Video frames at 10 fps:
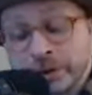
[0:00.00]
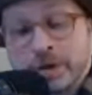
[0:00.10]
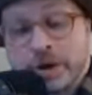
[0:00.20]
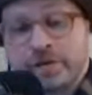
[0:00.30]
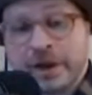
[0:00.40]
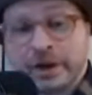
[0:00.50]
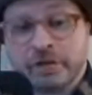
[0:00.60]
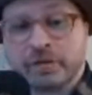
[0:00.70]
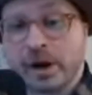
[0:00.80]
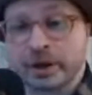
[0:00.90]
And we know that
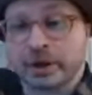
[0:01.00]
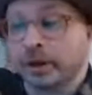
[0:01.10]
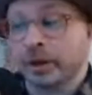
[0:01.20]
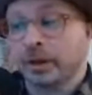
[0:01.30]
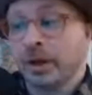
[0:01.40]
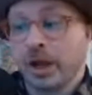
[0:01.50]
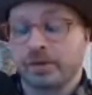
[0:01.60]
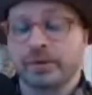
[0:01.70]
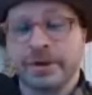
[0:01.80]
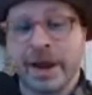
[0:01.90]
Fannie and Freddie
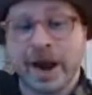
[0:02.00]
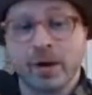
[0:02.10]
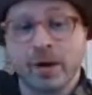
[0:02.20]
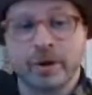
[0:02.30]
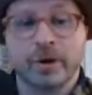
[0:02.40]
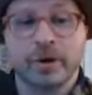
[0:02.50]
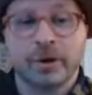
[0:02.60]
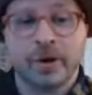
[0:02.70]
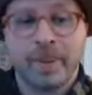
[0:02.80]
have really narrowed